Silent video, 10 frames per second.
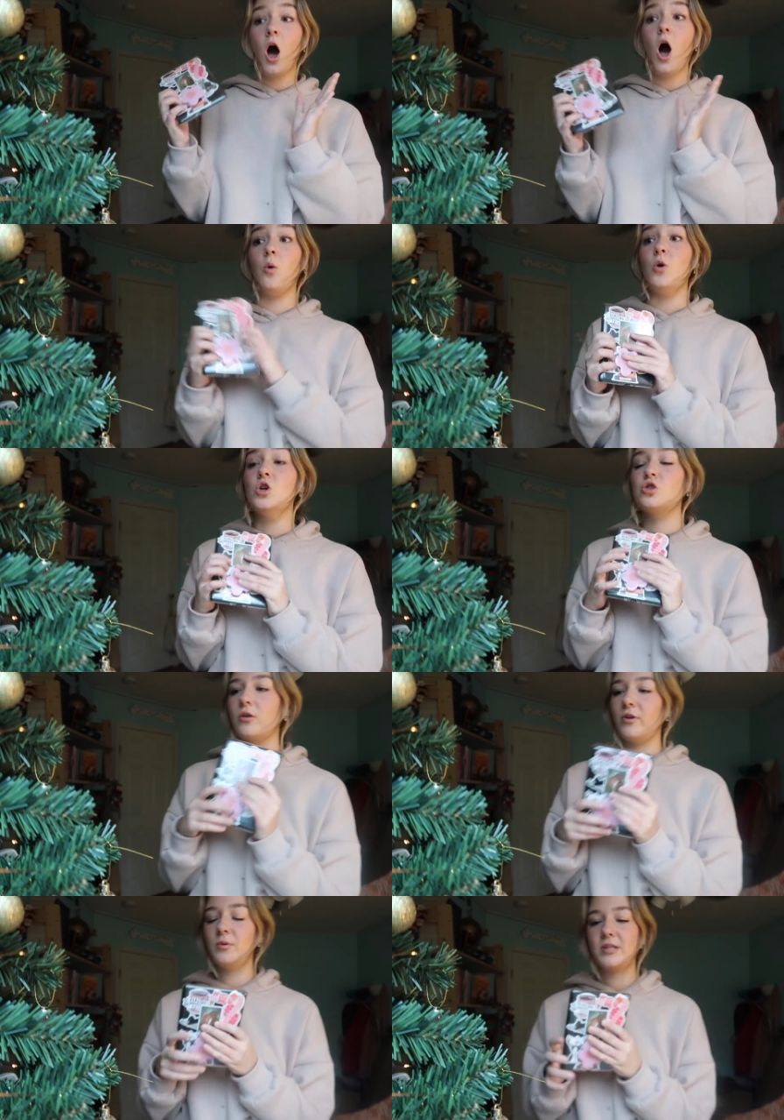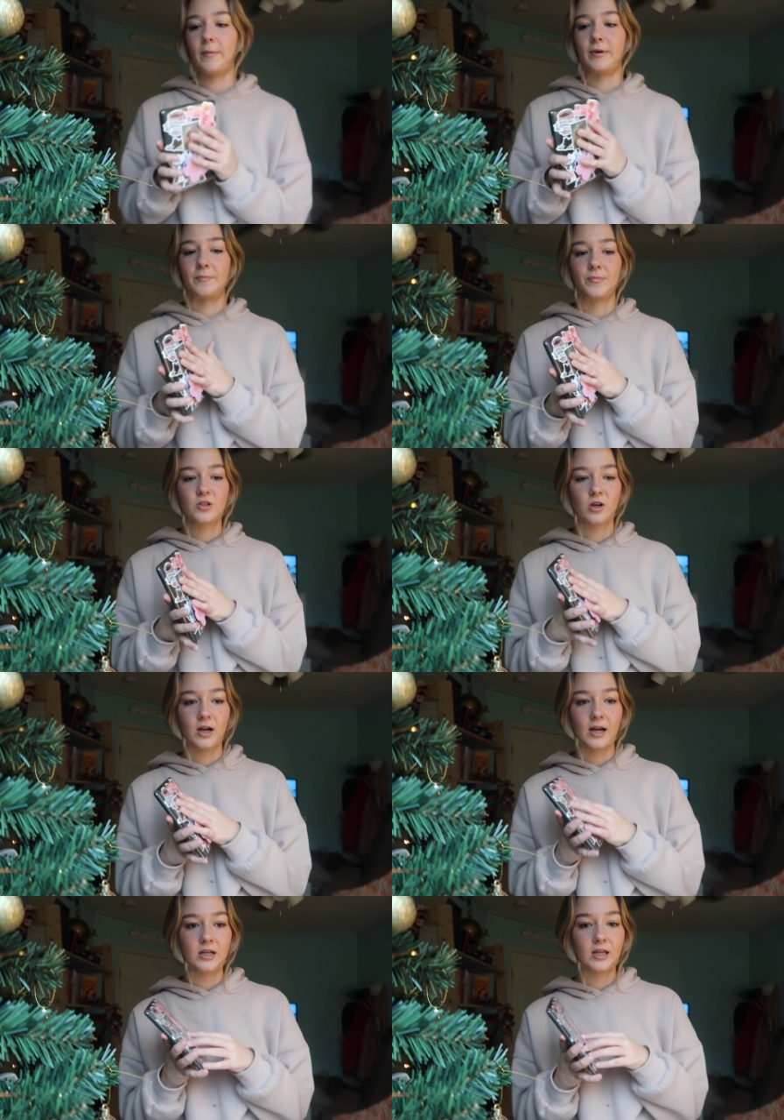Oh, so far what's happening? Sorry,
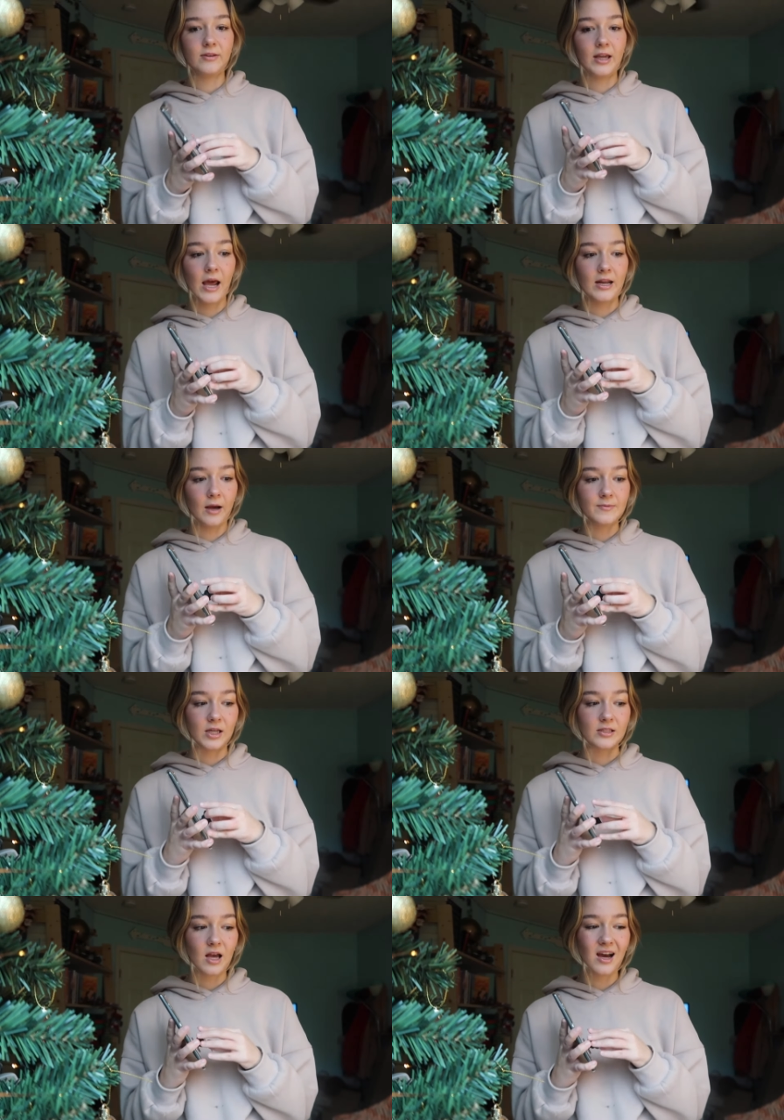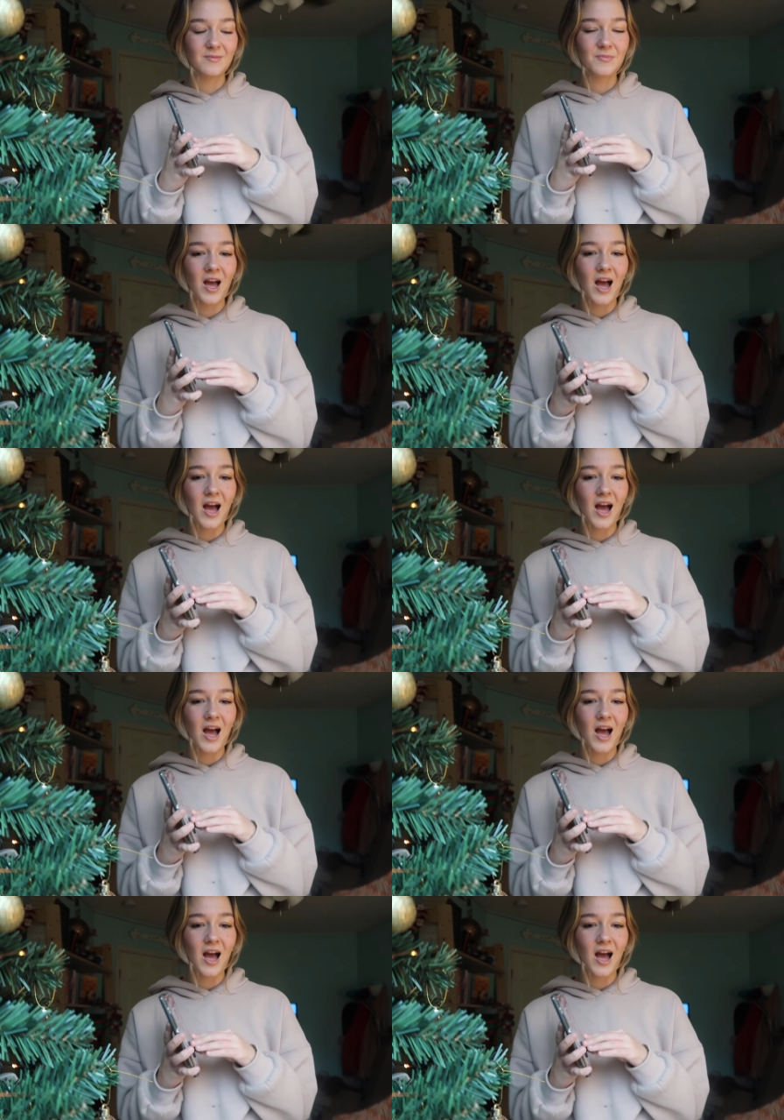I didn't give like any updates. Um,